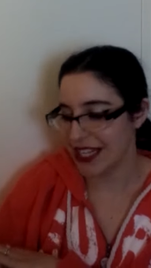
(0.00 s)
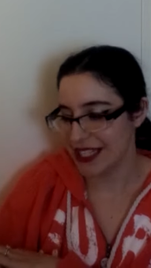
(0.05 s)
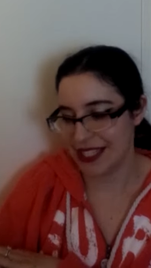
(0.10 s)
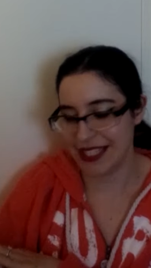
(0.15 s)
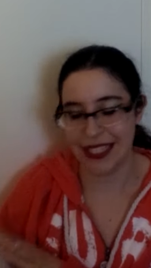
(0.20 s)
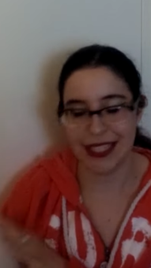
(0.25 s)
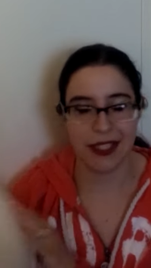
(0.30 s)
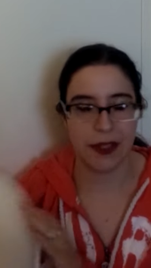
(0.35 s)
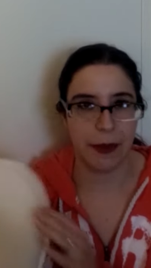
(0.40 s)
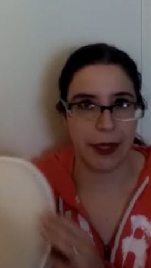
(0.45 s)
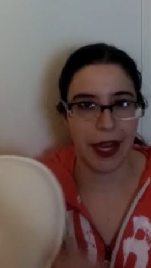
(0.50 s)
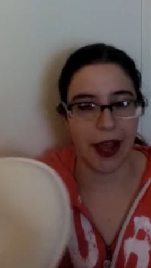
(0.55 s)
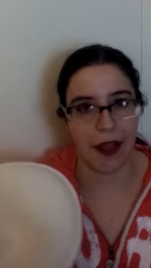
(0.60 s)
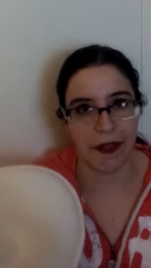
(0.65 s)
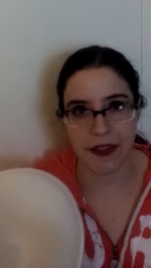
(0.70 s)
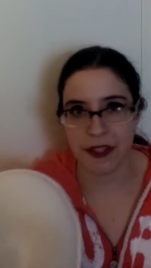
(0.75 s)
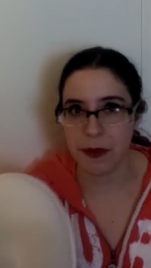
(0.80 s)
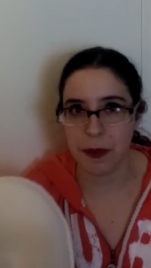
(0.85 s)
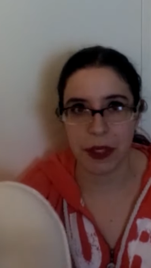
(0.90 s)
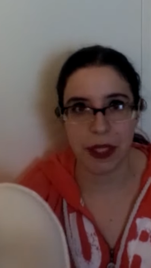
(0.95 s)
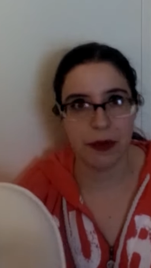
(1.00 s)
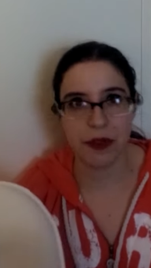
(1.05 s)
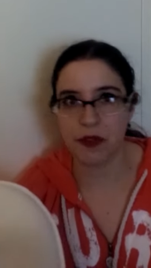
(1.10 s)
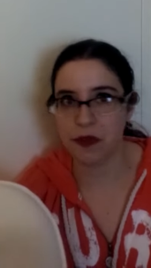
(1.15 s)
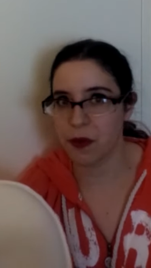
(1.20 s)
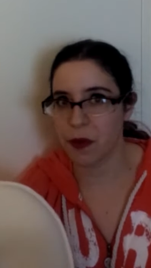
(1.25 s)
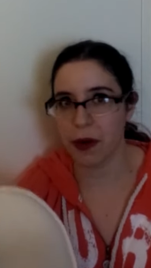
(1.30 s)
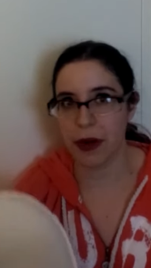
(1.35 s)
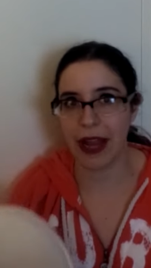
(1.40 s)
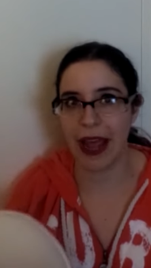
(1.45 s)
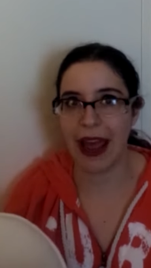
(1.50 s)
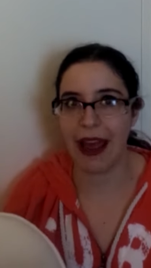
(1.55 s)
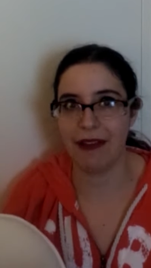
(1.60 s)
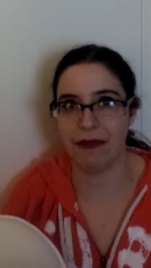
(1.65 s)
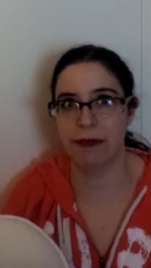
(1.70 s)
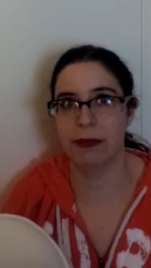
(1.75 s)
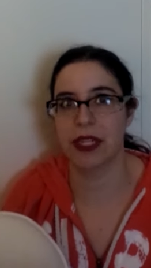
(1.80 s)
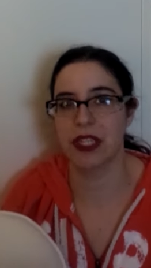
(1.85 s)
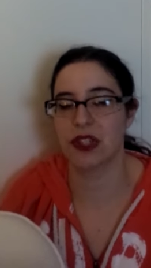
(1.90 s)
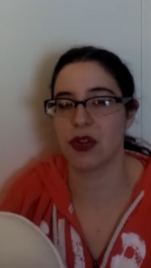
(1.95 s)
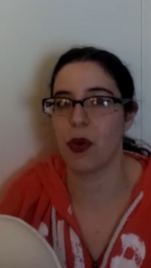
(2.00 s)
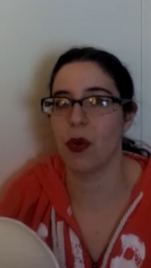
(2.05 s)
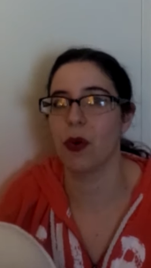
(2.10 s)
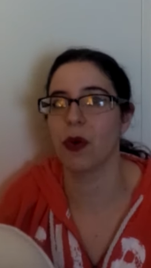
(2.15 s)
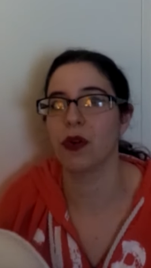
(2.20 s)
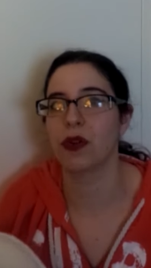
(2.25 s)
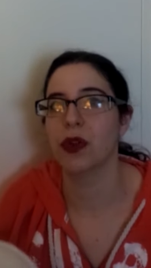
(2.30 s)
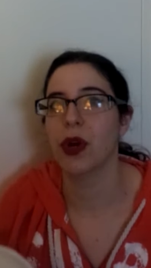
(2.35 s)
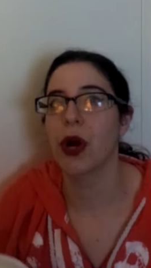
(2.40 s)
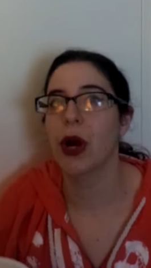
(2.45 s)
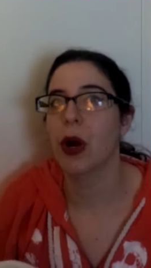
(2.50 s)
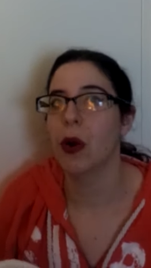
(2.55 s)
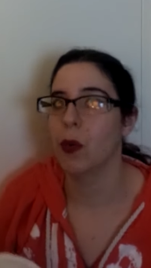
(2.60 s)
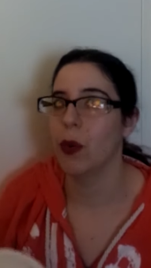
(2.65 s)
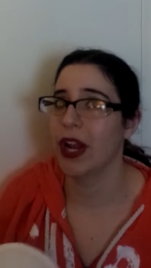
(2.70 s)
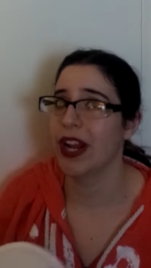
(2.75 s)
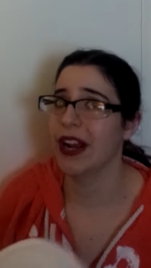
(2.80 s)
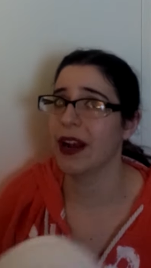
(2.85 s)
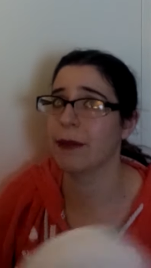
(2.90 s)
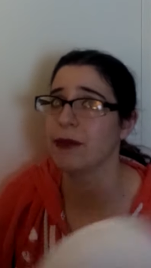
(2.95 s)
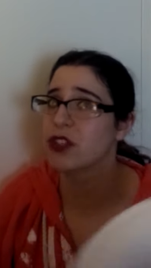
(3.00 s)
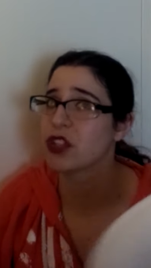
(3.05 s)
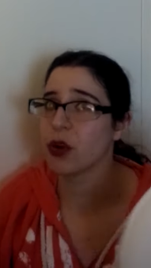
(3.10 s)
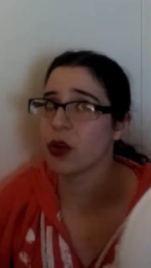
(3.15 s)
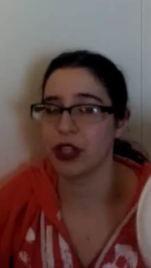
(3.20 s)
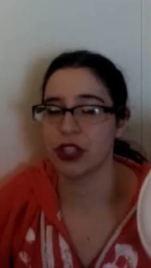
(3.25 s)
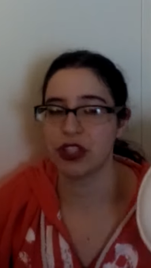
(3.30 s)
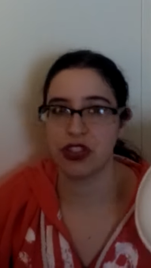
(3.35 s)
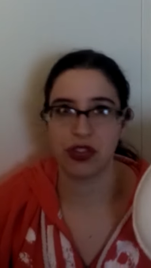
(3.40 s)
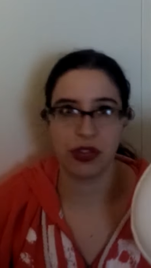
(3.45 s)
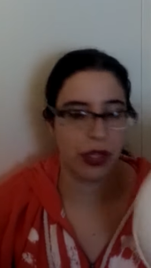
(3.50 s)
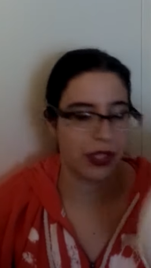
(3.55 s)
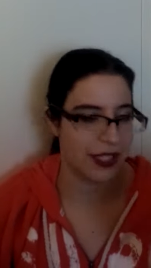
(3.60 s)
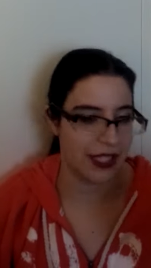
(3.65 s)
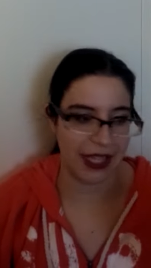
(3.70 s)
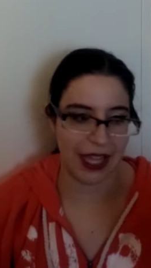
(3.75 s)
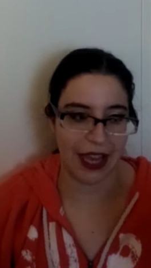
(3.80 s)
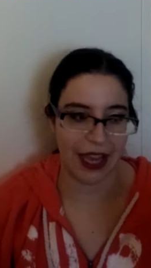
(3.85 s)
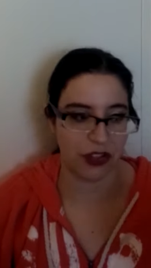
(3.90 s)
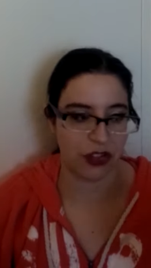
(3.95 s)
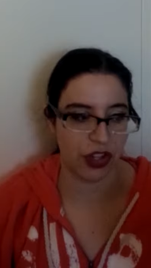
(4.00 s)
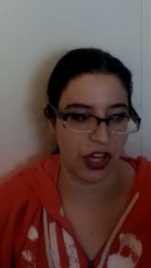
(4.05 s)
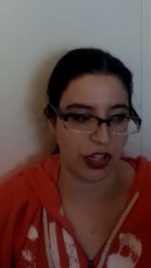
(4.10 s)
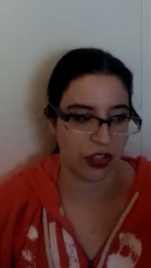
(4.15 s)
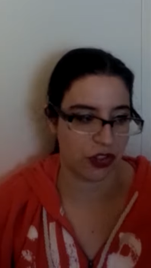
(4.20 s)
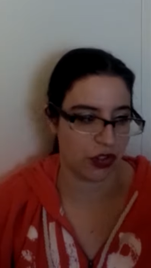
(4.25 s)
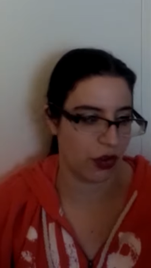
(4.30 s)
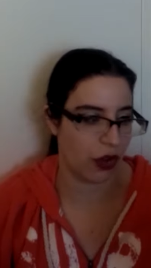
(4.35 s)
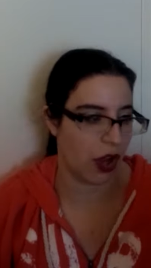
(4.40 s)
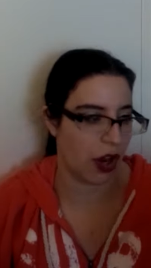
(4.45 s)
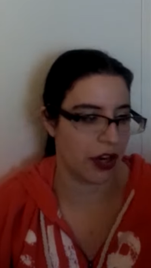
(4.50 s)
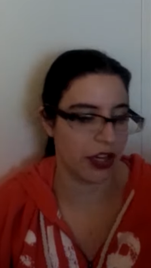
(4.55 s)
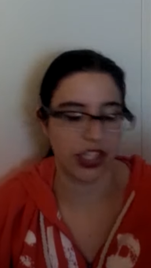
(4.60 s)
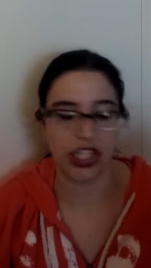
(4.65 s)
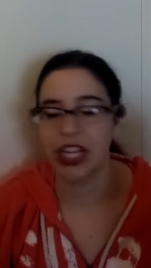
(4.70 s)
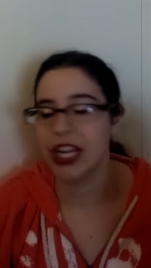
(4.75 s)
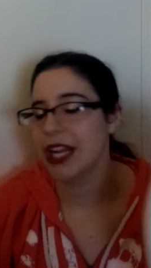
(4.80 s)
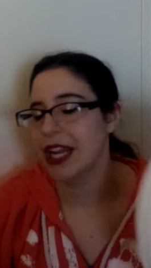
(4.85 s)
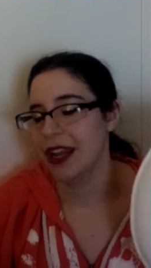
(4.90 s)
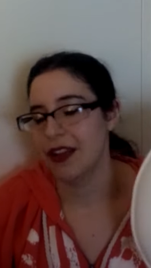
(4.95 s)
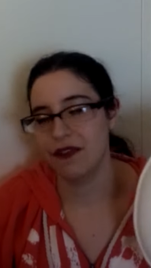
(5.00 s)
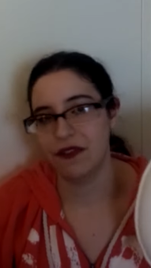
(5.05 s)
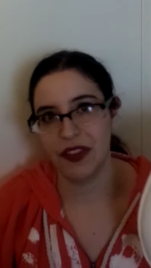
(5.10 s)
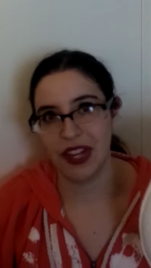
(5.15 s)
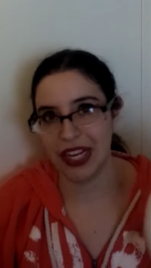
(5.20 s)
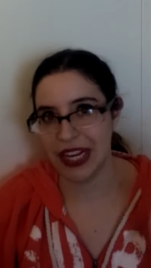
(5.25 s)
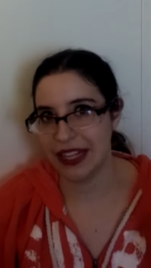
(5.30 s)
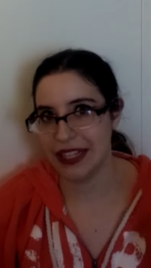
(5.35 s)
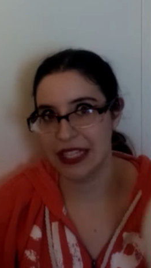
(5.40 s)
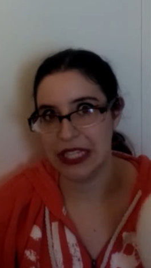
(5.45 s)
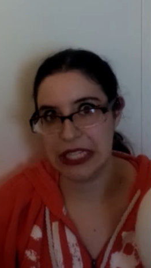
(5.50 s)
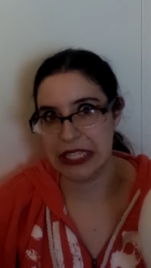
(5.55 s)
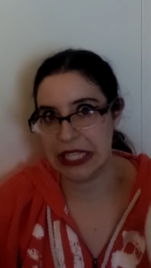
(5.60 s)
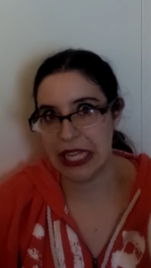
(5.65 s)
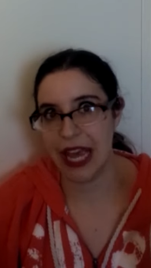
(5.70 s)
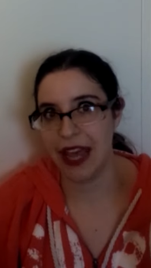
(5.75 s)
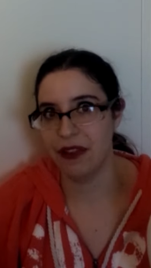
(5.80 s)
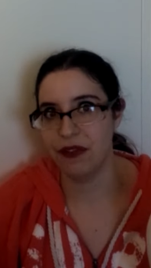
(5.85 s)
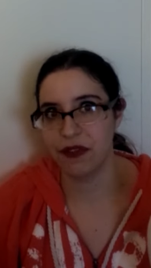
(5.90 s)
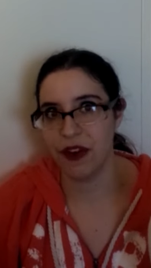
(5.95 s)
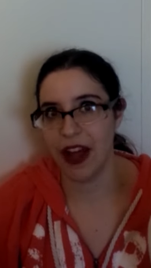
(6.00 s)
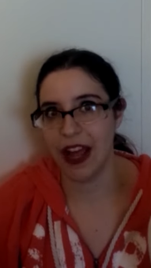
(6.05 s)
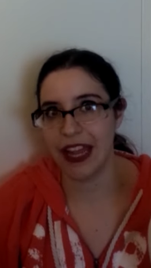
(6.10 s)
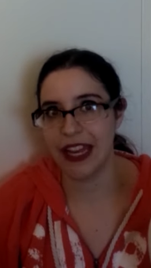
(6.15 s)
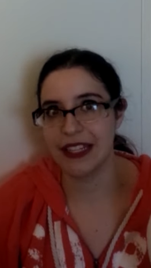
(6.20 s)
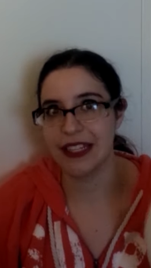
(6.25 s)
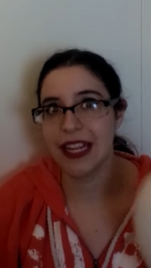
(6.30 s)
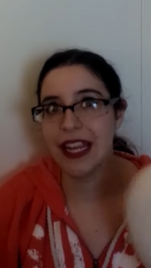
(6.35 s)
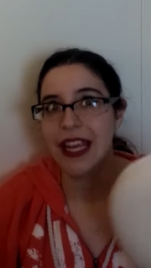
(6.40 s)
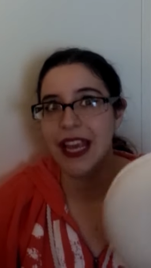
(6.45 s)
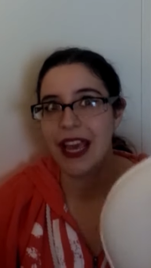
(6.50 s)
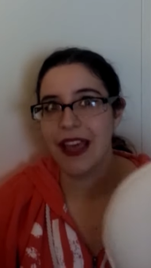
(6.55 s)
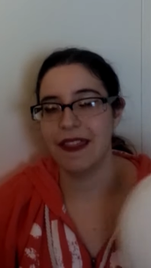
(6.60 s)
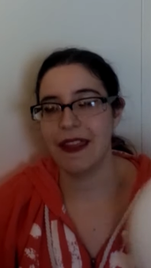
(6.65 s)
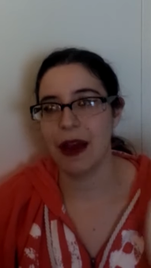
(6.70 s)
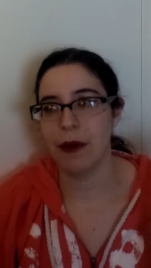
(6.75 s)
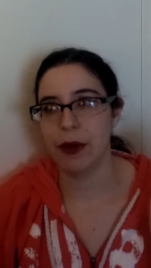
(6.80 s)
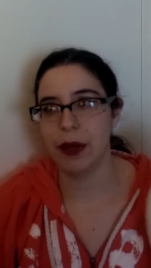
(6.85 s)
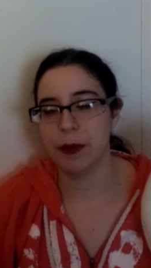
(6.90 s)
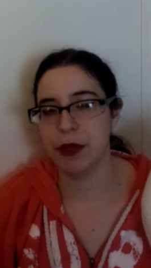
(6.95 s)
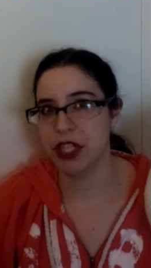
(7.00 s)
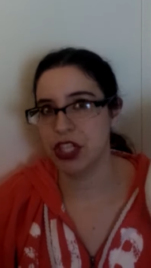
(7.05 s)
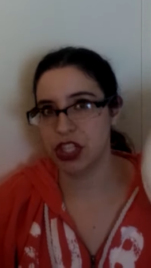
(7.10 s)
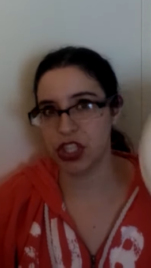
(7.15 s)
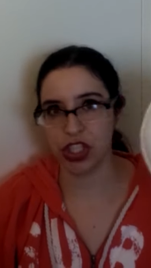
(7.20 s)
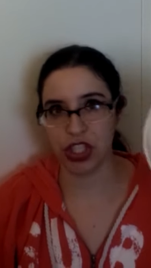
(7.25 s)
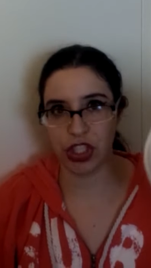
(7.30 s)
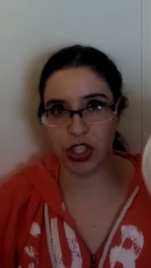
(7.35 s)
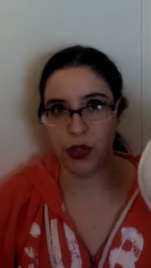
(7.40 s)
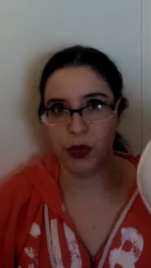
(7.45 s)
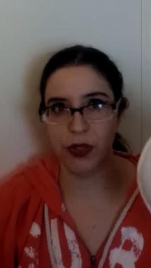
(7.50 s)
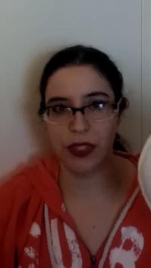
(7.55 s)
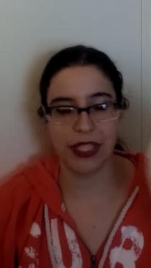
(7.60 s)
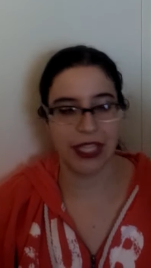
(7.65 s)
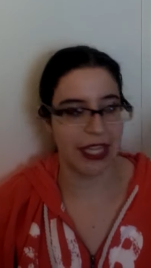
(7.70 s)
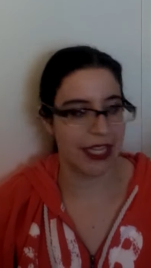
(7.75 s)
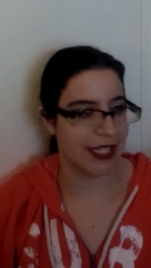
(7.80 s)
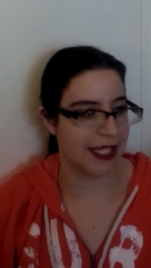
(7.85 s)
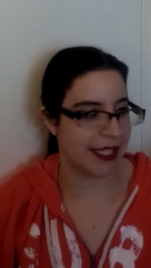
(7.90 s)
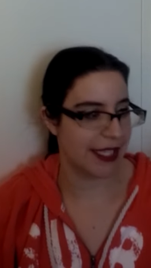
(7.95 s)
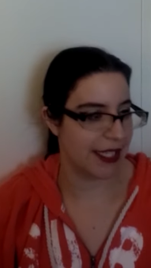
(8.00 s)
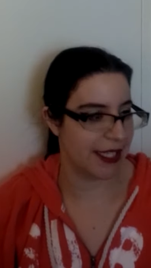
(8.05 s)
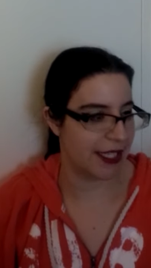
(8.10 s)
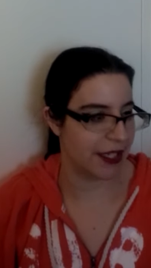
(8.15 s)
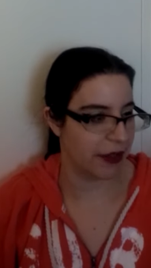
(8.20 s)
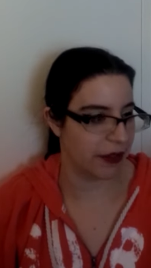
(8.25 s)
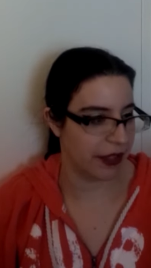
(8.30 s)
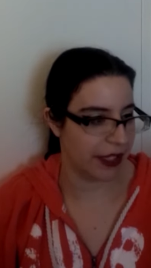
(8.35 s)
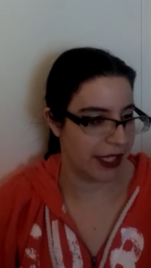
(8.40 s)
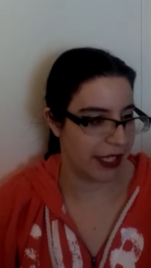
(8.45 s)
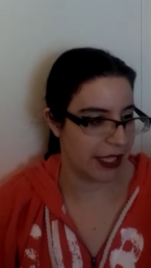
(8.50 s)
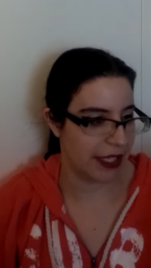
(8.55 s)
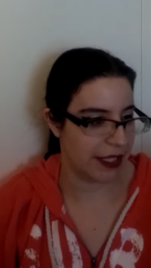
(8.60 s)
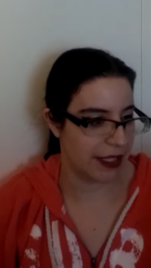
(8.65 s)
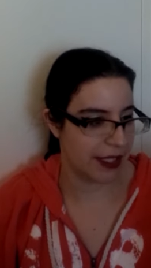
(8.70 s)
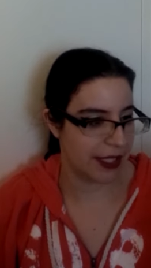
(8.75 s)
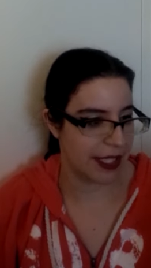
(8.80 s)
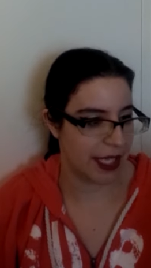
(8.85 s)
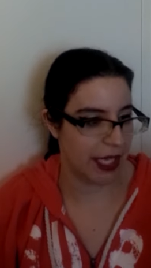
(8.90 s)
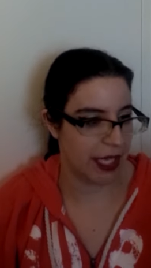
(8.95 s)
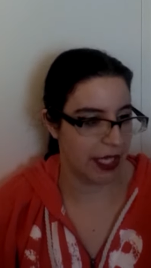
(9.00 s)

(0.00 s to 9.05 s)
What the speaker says: Seeing as we got this when he was 4.5 months old, we ended up just going straight to the extra large. It fit his head fine, and that way we could just use this until he is